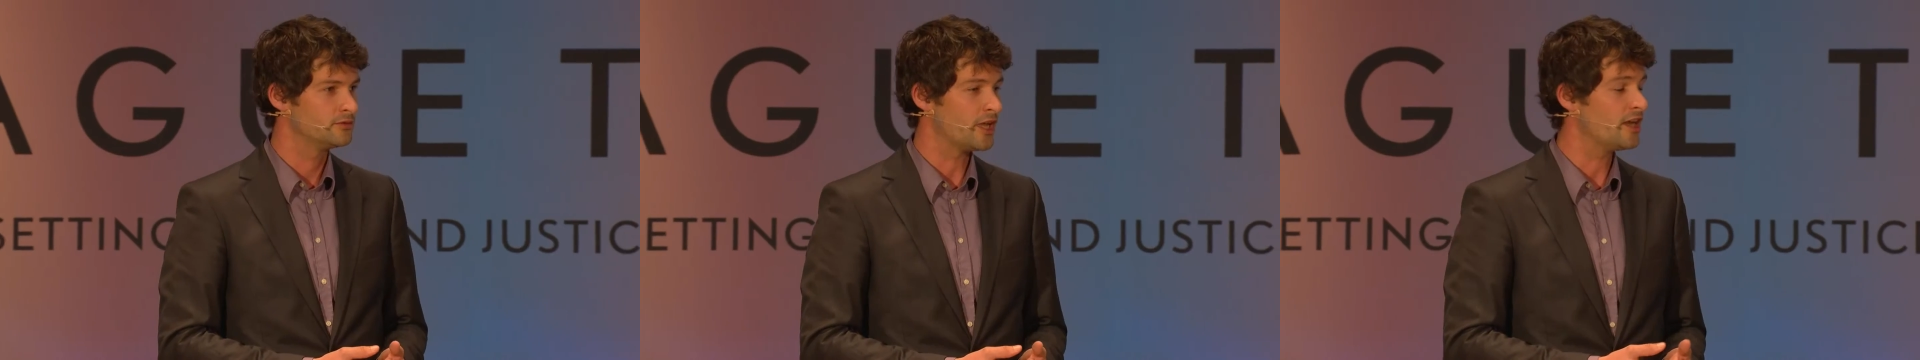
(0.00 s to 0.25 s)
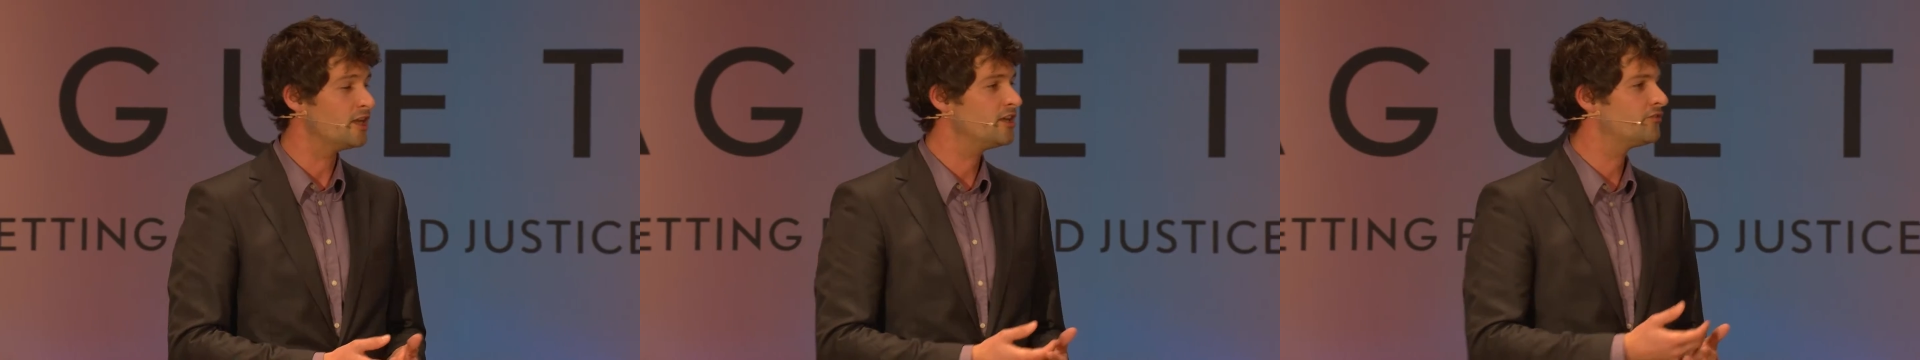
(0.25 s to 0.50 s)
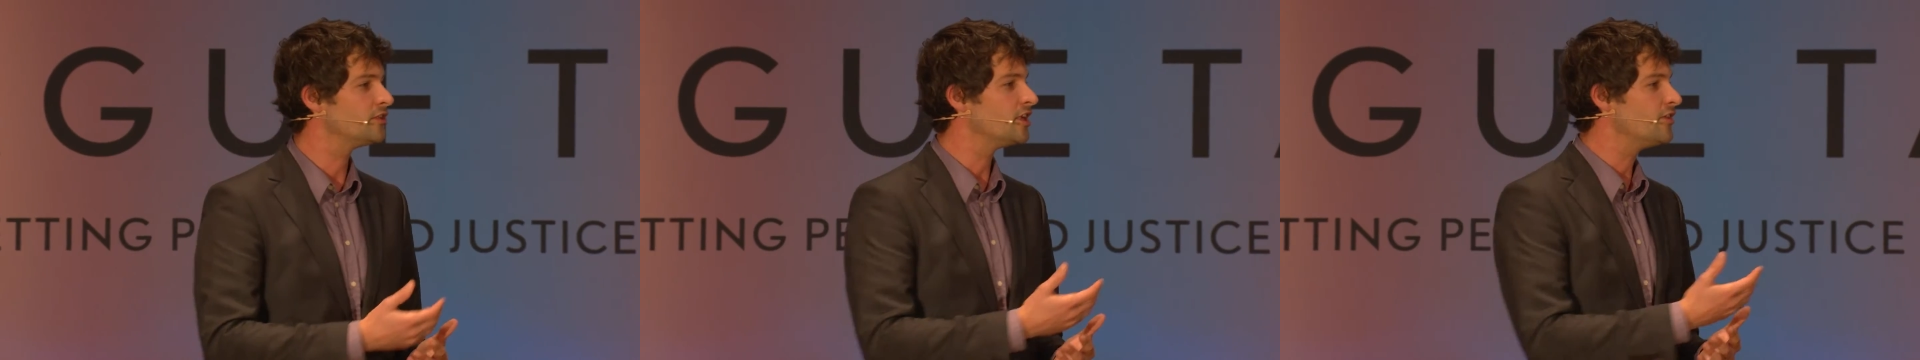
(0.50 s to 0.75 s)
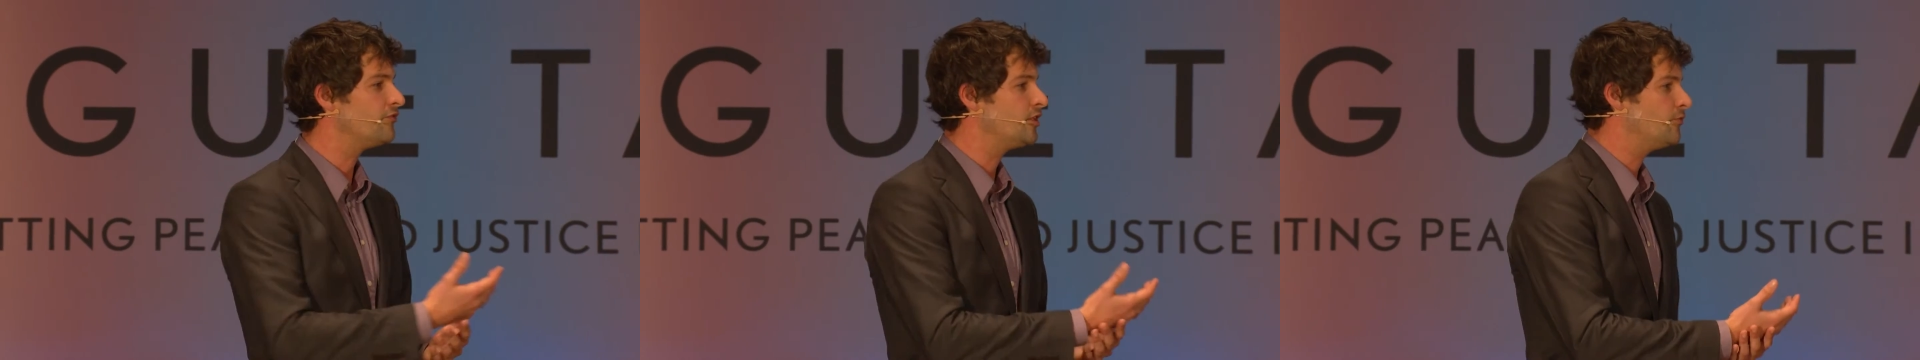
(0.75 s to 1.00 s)
And even
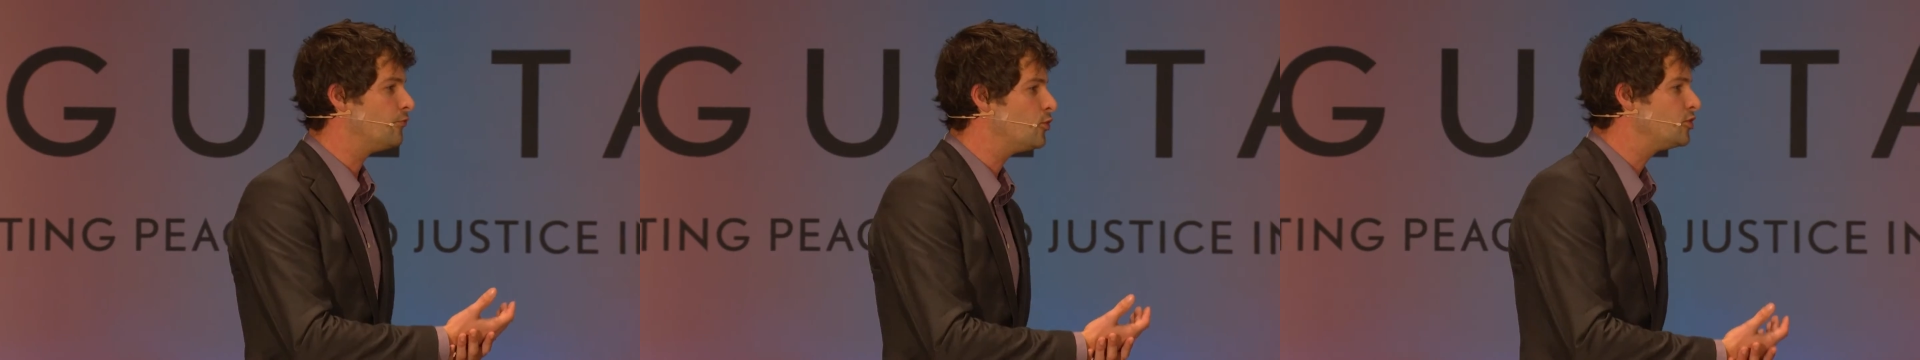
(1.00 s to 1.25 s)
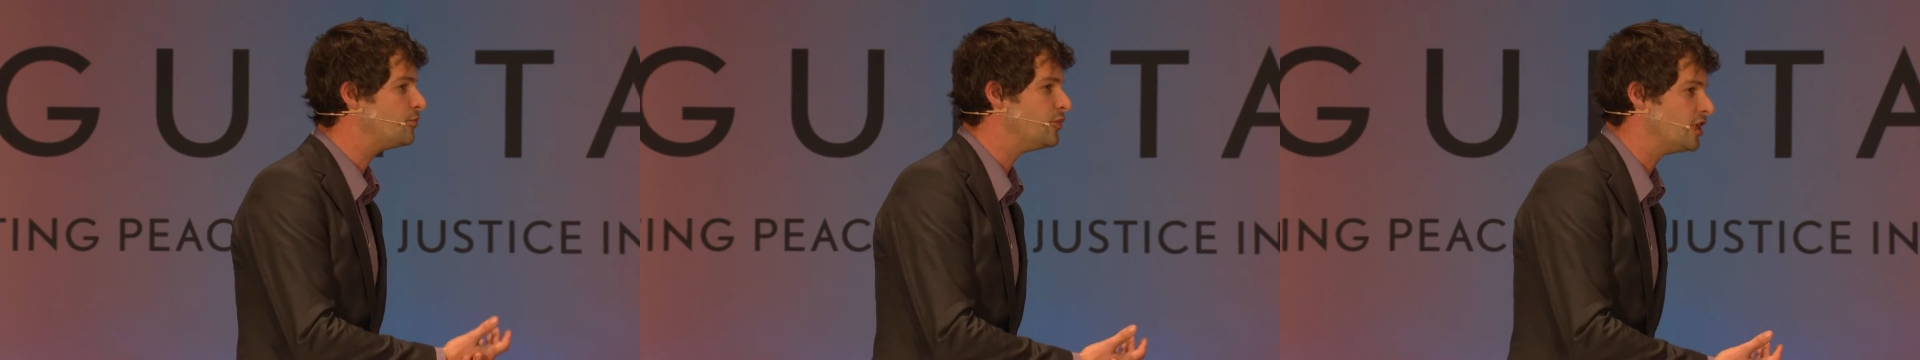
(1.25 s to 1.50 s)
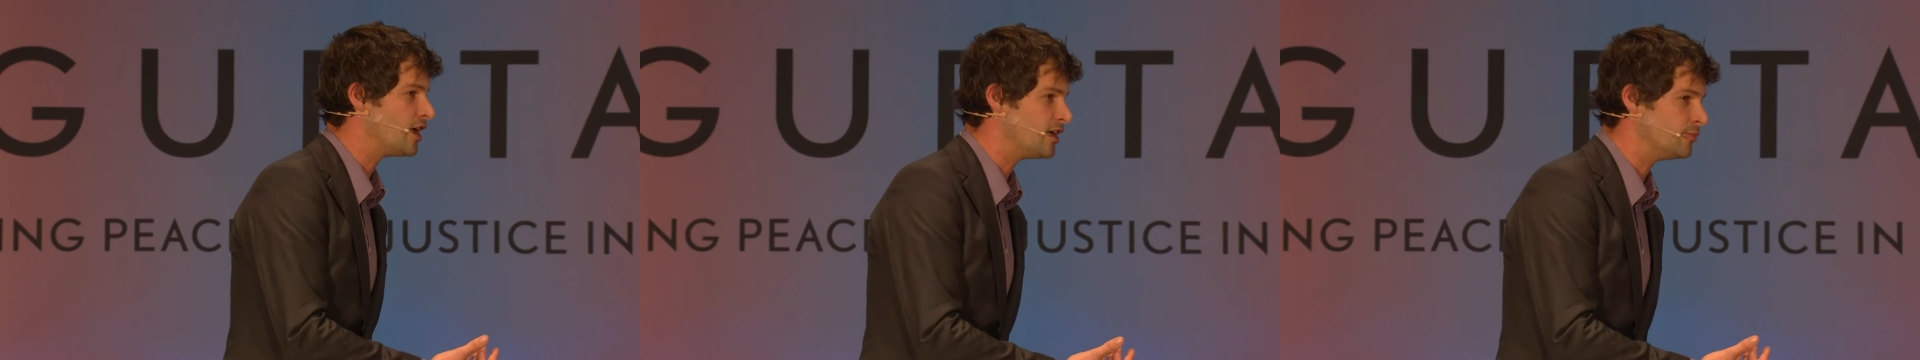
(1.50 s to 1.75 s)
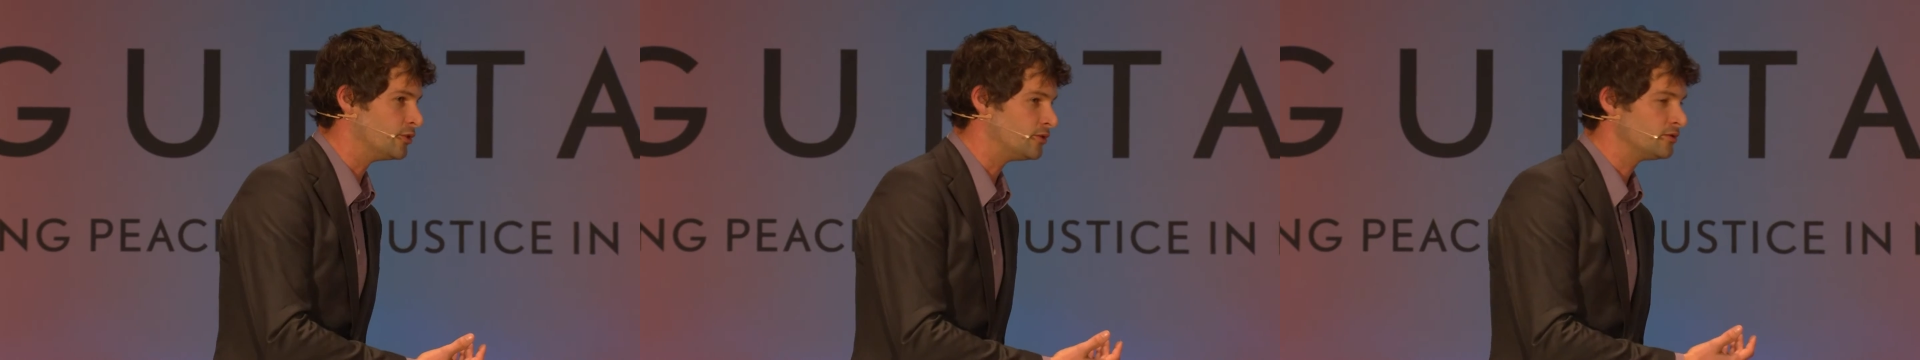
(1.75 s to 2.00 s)
if we would be
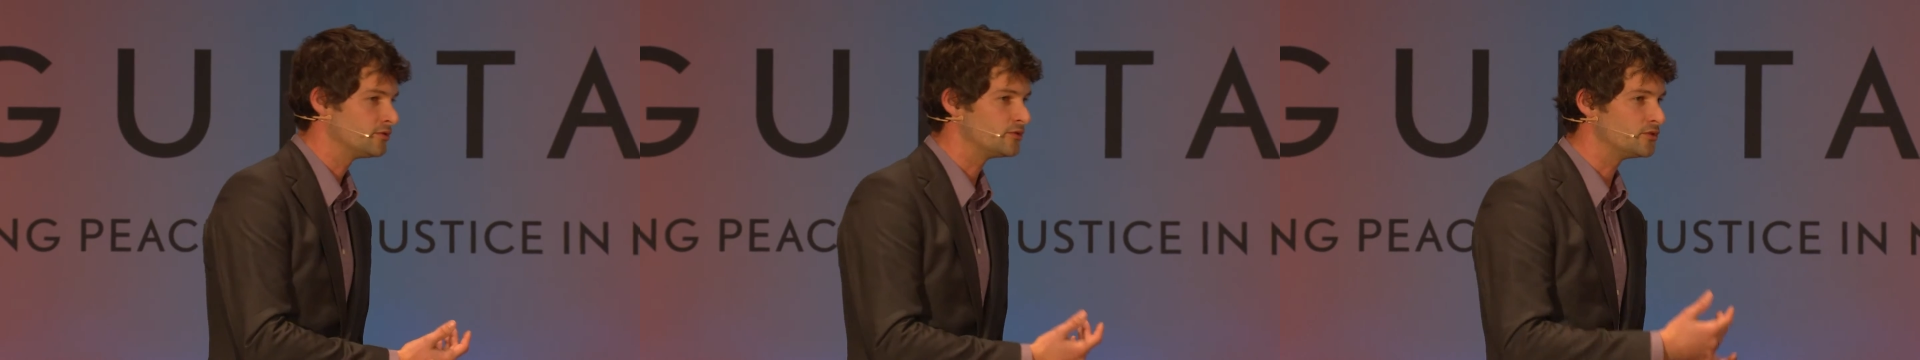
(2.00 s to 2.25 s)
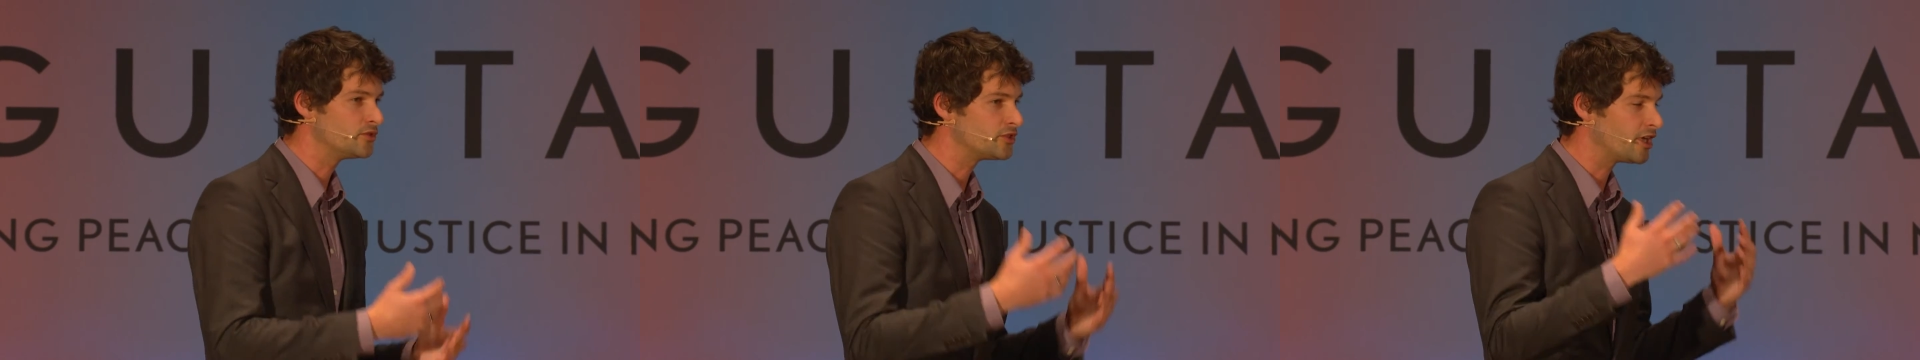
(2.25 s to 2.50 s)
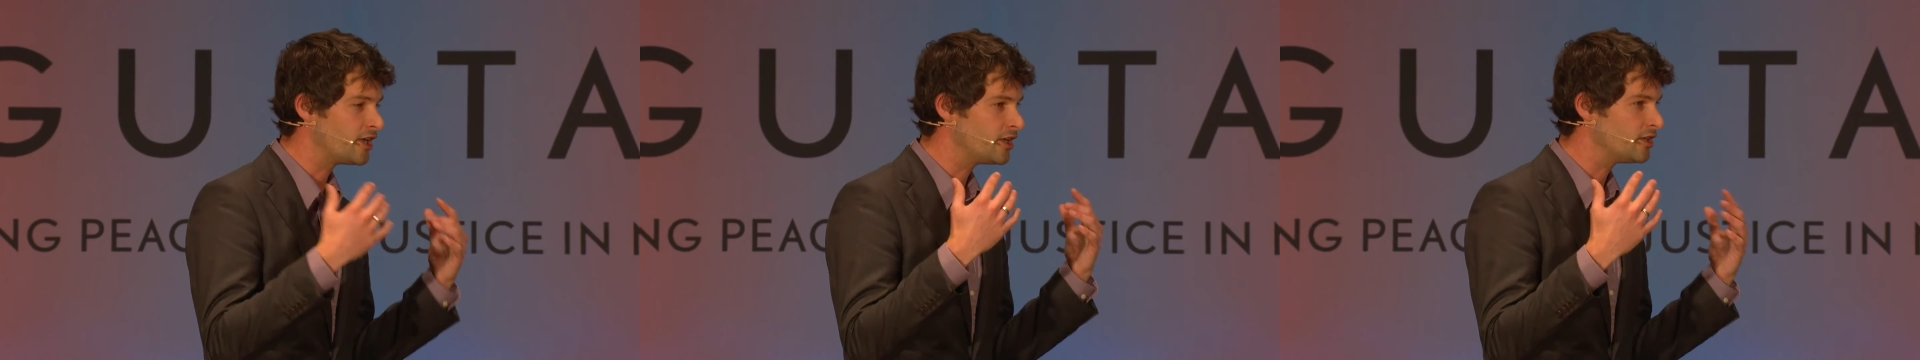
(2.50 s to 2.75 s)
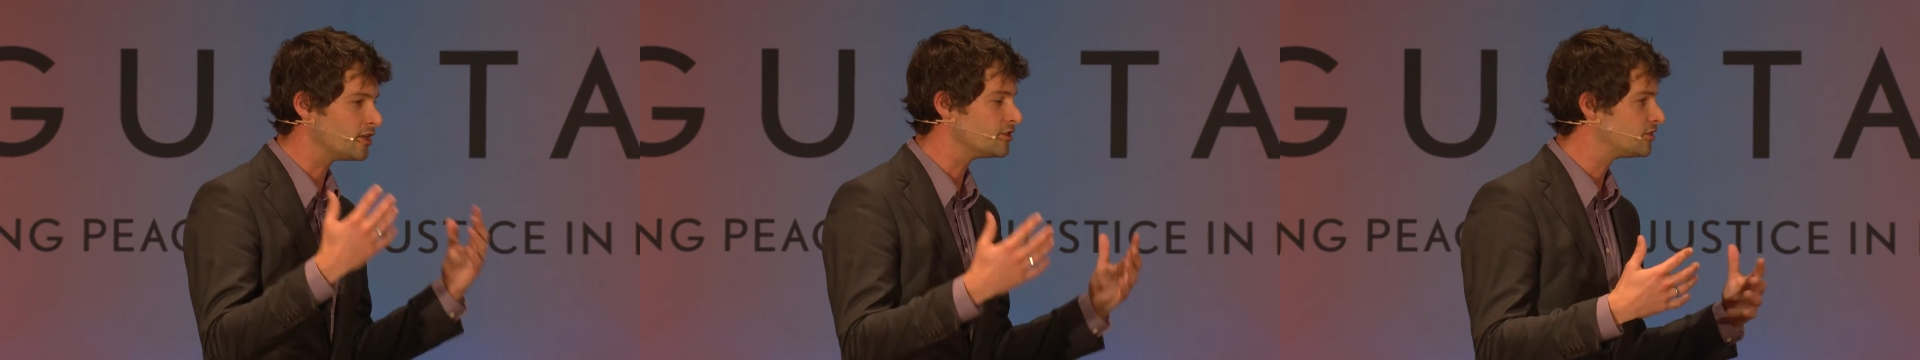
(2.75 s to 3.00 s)
able to
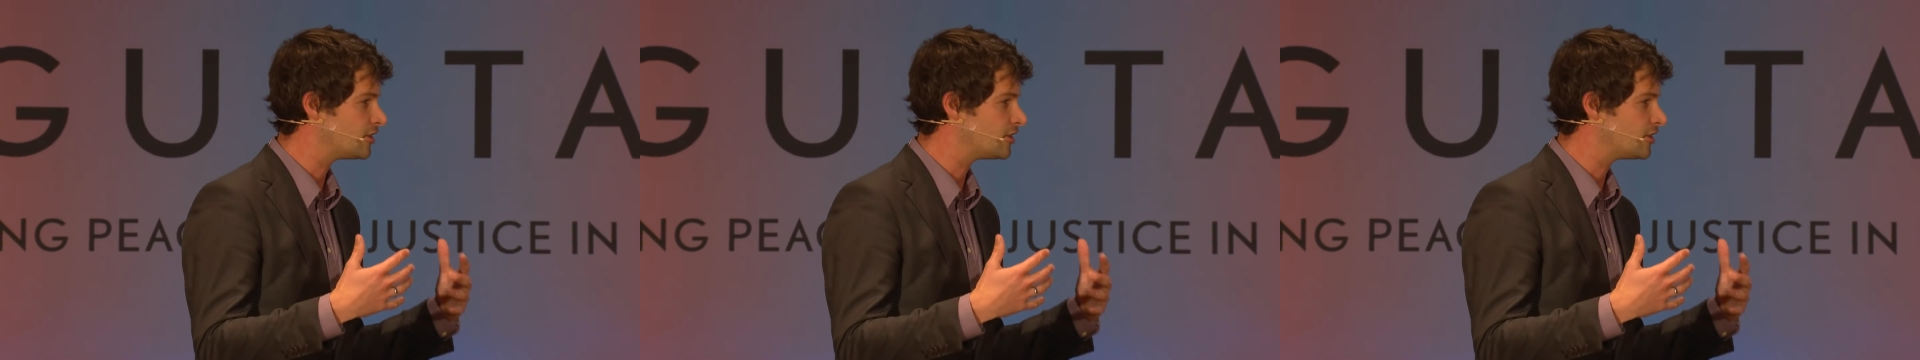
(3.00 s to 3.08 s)
say,